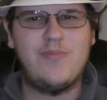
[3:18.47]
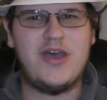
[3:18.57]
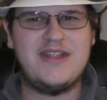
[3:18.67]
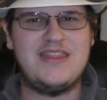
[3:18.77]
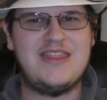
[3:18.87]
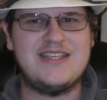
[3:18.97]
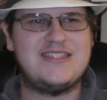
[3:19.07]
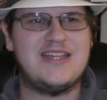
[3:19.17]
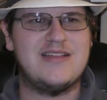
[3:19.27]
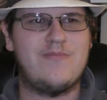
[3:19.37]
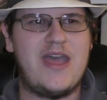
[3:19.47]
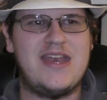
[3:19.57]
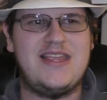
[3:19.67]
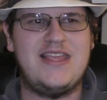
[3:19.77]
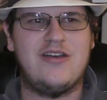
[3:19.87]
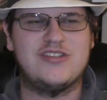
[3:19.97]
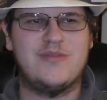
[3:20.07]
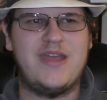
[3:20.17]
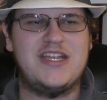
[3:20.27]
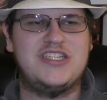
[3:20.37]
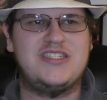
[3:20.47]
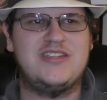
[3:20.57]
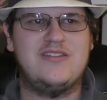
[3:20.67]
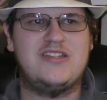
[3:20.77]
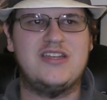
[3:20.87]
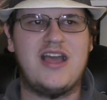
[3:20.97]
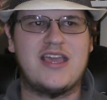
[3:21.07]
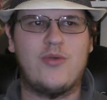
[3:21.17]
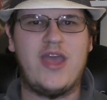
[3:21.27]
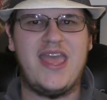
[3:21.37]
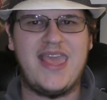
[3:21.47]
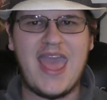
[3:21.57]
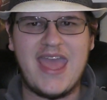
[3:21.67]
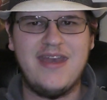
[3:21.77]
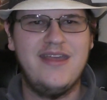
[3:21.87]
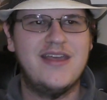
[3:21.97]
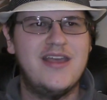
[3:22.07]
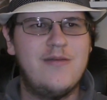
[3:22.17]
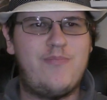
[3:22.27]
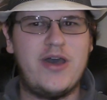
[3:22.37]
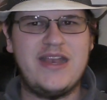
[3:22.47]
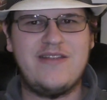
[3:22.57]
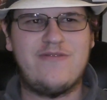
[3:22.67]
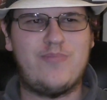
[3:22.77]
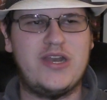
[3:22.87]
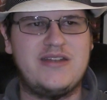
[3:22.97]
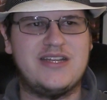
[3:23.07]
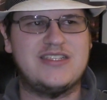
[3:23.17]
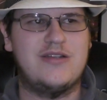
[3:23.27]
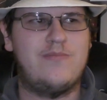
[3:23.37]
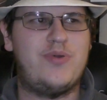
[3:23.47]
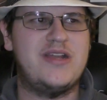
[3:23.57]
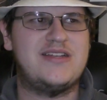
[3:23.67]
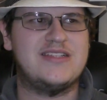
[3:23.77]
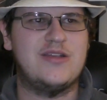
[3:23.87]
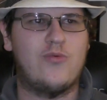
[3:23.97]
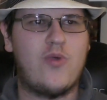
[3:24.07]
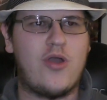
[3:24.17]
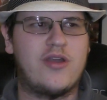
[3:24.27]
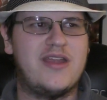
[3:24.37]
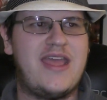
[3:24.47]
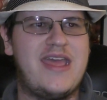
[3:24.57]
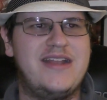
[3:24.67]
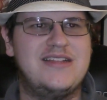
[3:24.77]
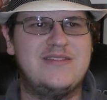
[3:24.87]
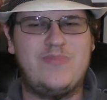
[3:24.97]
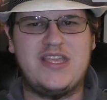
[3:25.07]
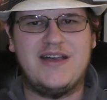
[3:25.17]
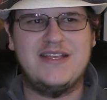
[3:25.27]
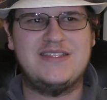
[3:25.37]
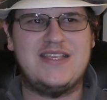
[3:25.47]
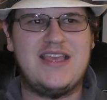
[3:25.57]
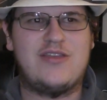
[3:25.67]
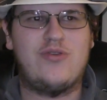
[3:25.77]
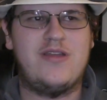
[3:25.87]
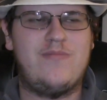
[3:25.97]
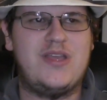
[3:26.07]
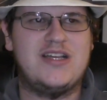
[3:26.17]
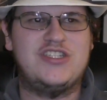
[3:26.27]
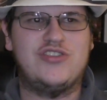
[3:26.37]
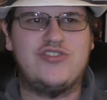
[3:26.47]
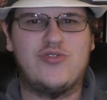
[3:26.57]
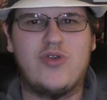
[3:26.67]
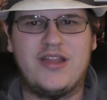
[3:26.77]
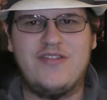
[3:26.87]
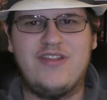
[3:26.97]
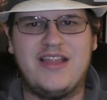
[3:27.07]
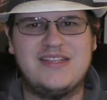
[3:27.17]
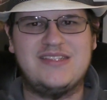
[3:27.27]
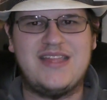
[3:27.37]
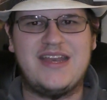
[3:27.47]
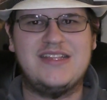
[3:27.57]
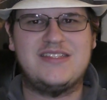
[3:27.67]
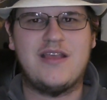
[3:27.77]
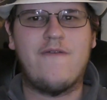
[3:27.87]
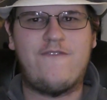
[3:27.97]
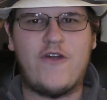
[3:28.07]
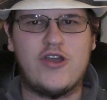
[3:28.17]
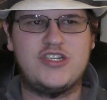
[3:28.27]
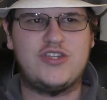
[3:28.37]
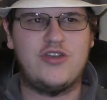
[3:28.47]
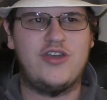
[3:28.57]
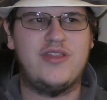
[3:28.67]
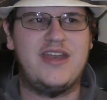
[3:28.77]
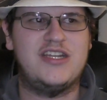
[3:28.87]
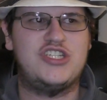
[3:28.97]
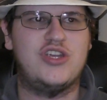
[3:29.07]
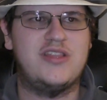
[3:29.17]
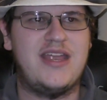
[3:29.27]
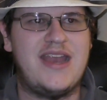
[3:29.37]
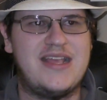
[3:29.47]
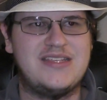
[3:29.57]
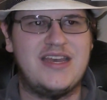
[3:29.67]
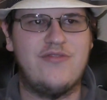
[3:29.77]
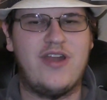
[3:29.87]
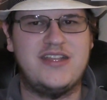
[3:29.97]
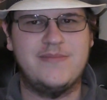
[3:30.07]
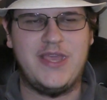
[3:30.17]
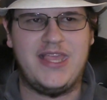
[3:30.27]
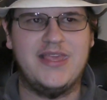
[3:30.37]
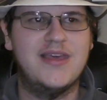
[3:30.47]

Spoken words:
And he also manages to knock it away again. But it doesn't work, and because Jotaro quickly realizes that it's far sturdier than it has any right to be.